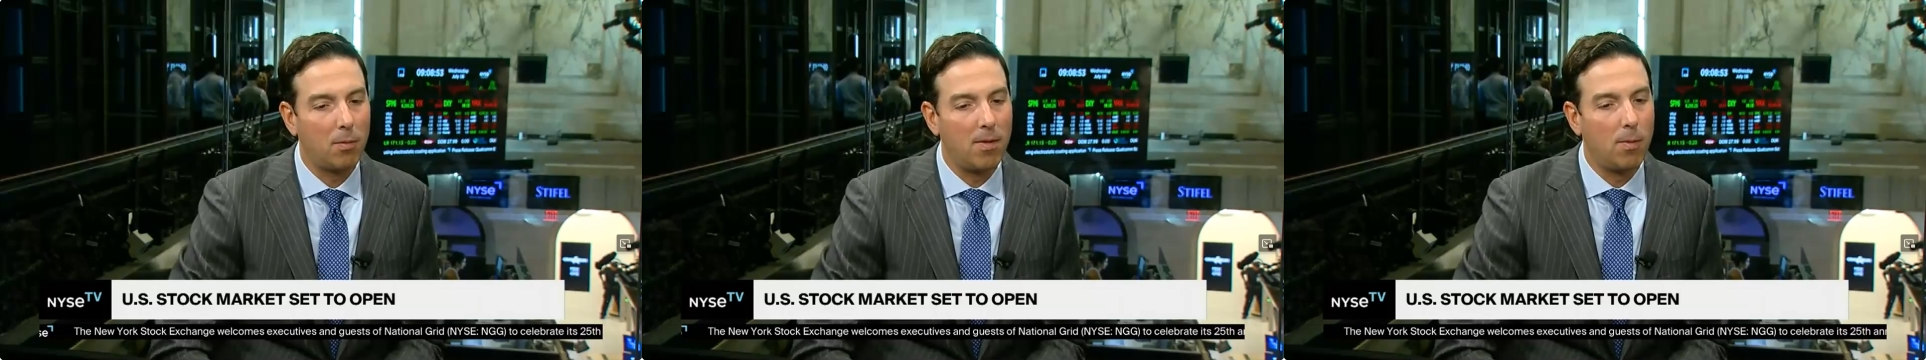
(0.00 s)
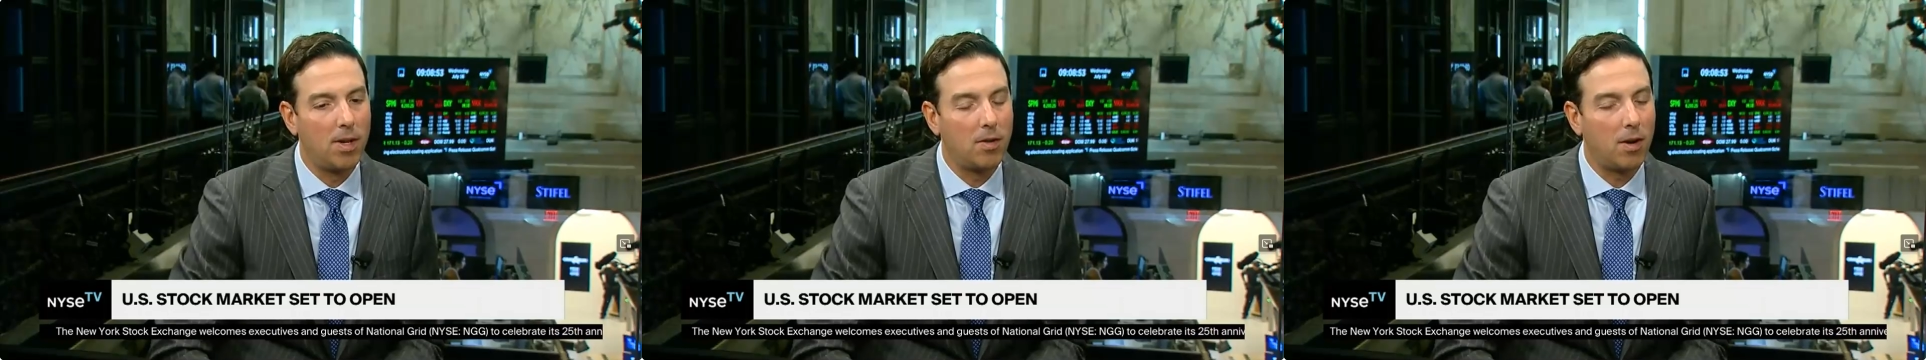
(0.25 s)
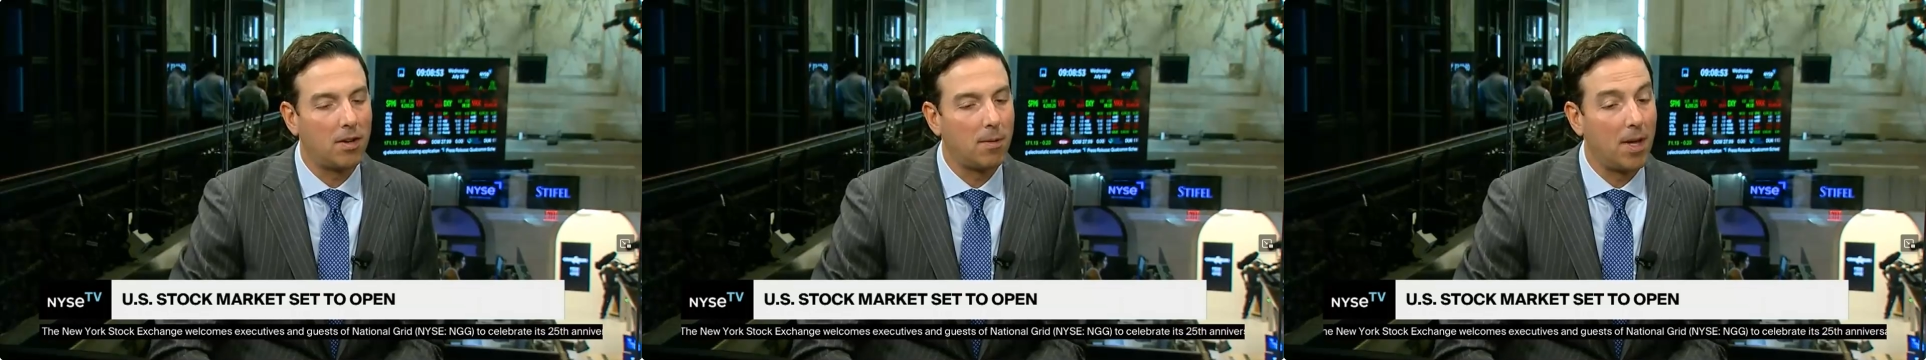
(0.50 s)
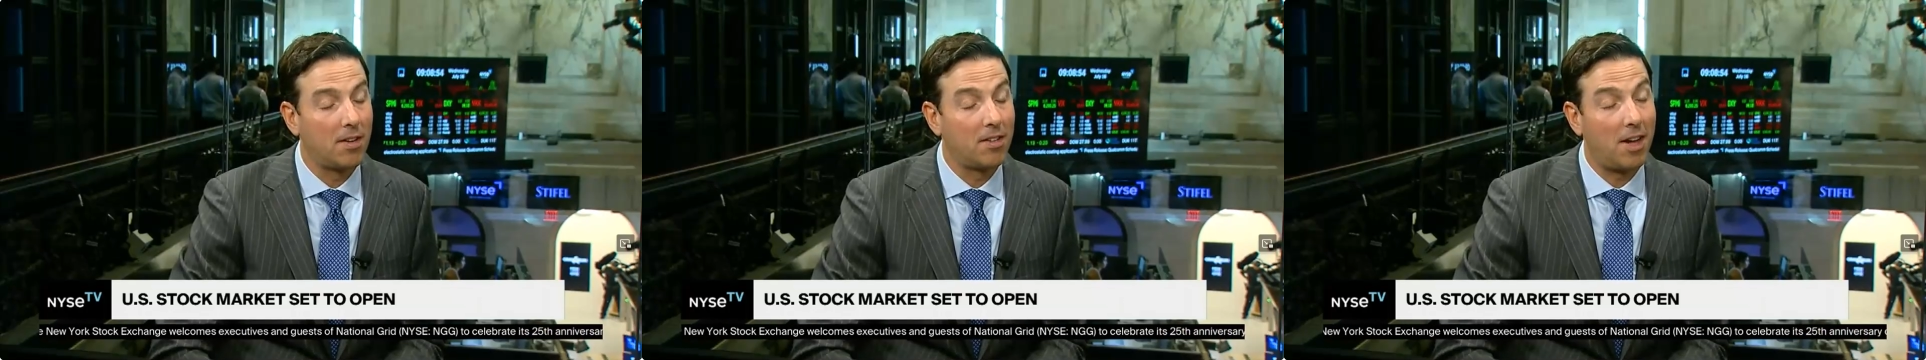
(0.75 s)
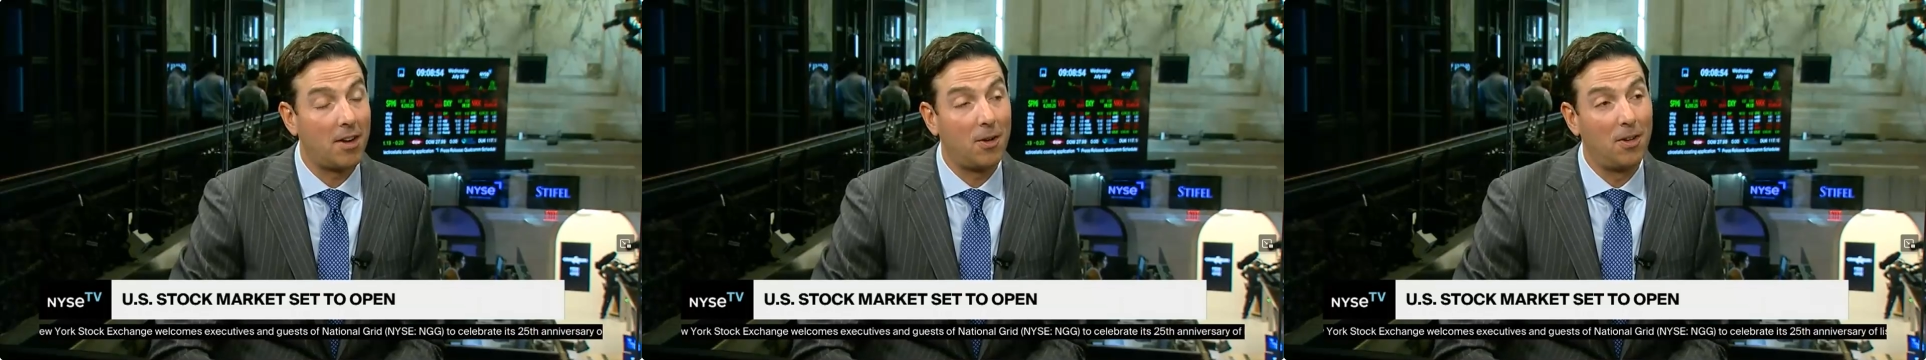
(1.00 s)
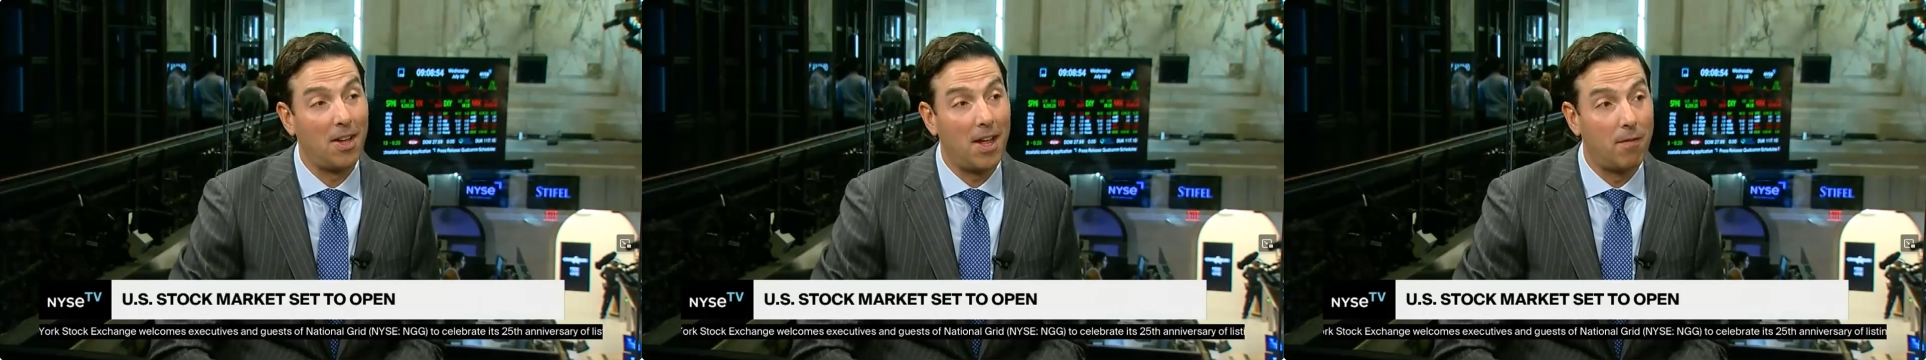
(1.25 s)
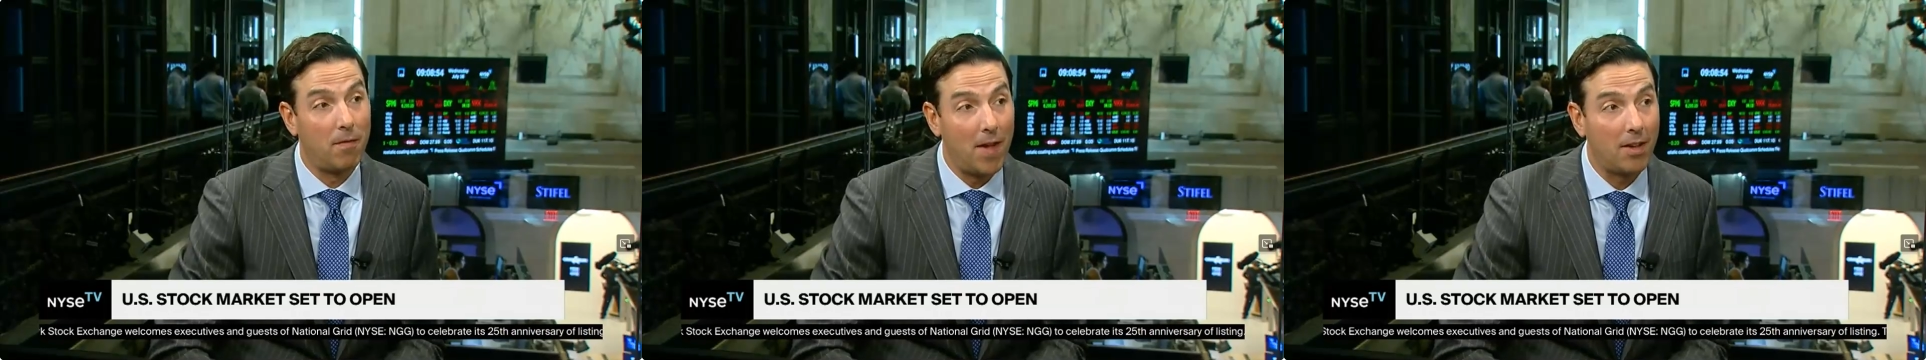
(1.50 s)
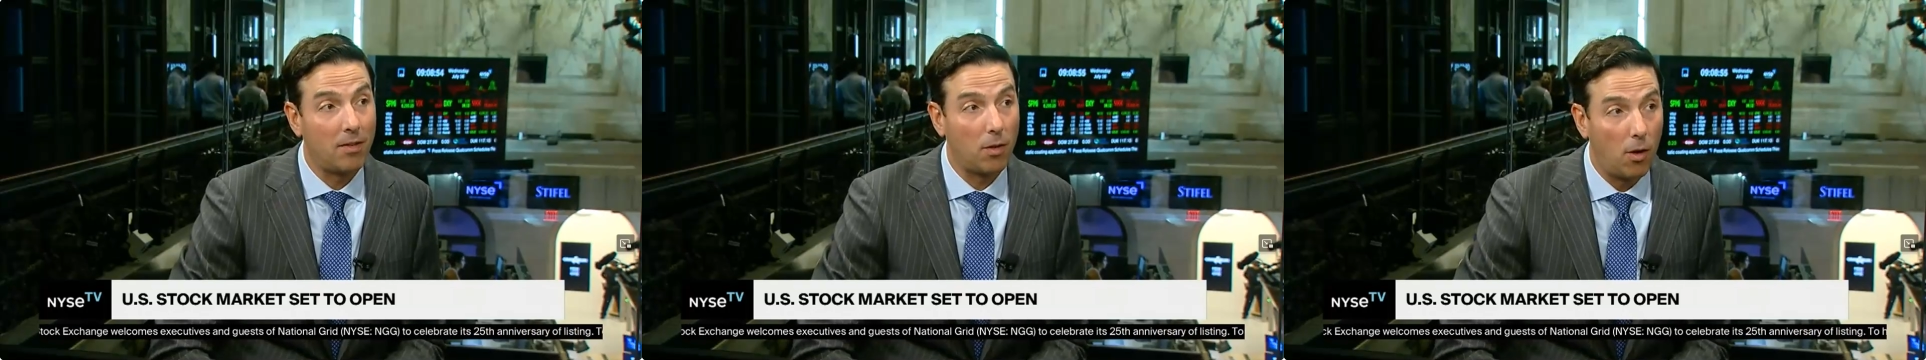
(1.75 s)
We talked about a stock called
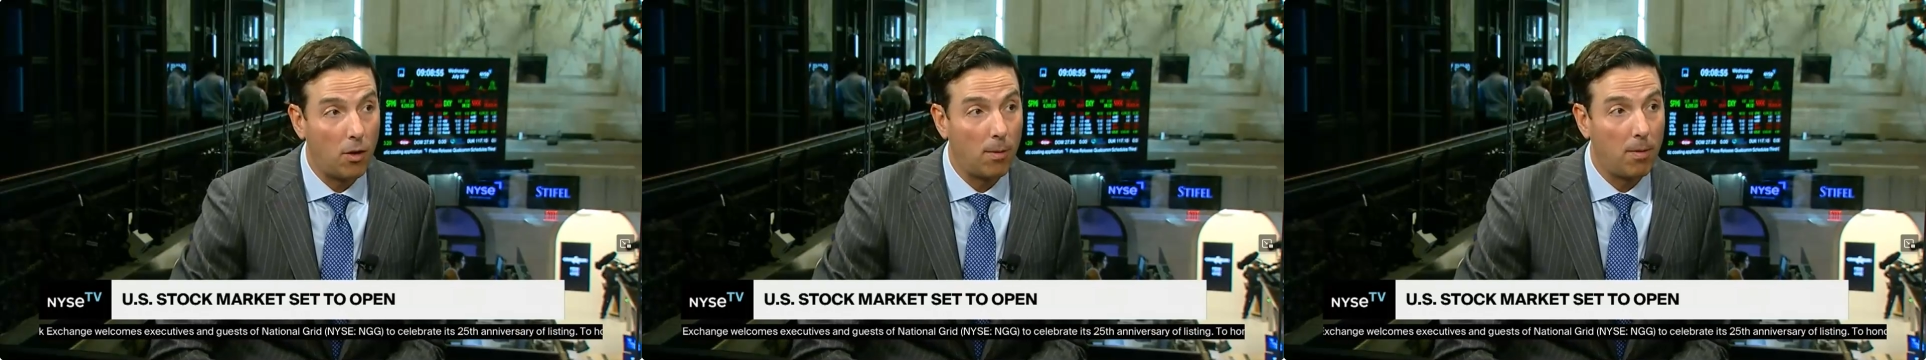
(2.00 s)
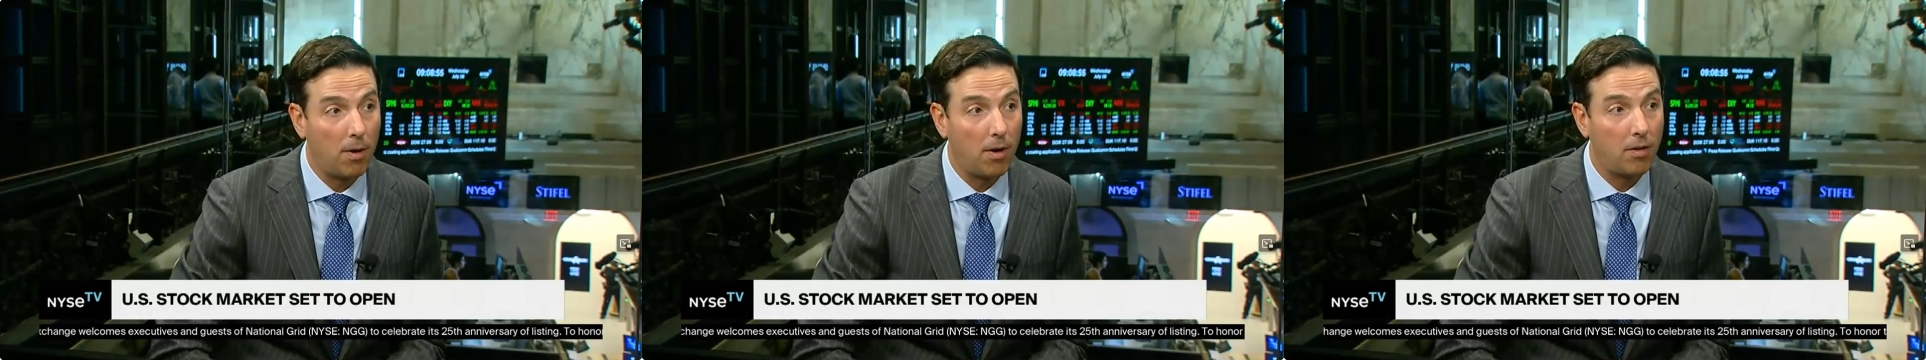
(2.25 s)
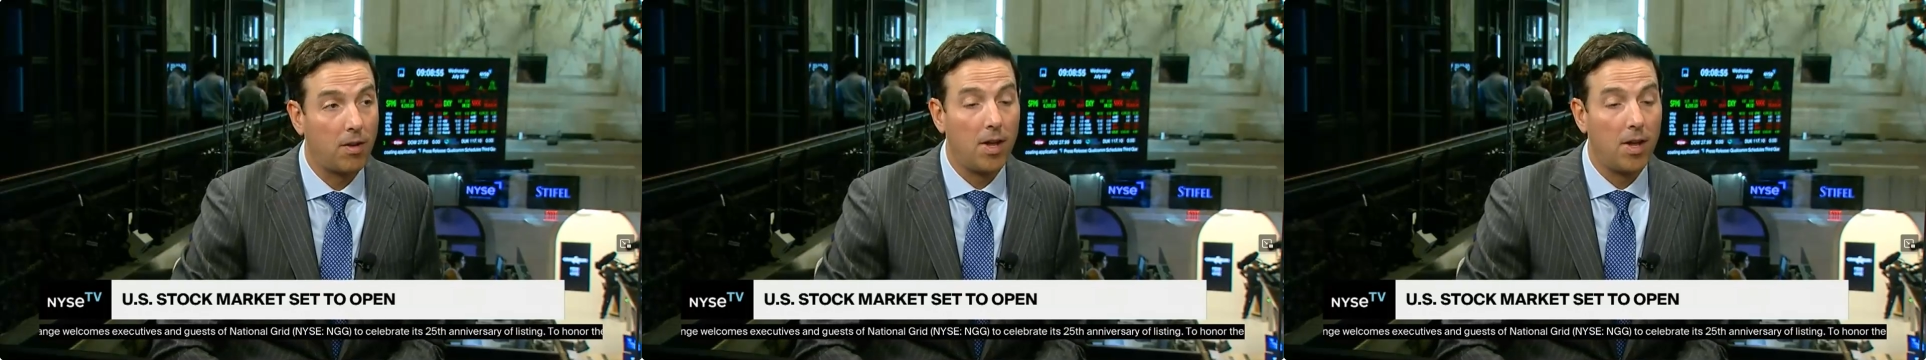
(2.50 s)
Advanced Auto Parts.